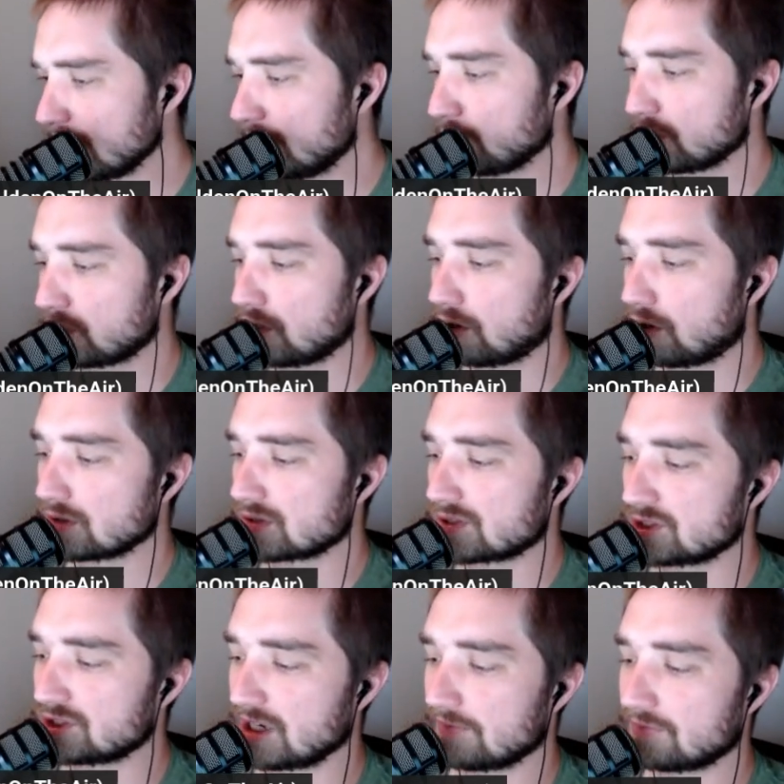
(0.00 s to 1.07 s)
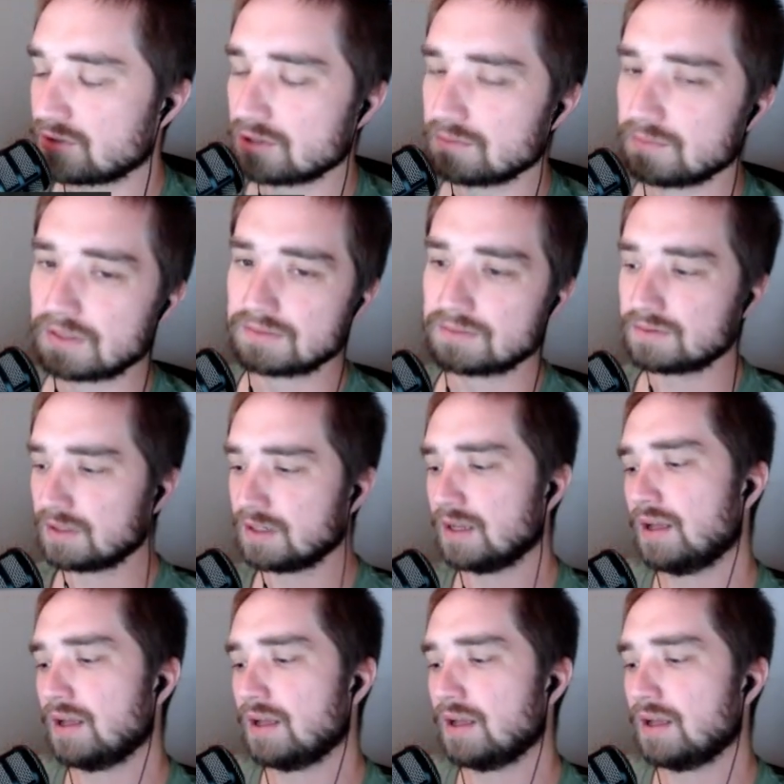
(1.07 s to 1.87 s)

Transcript: in regards to Jeff Goodman.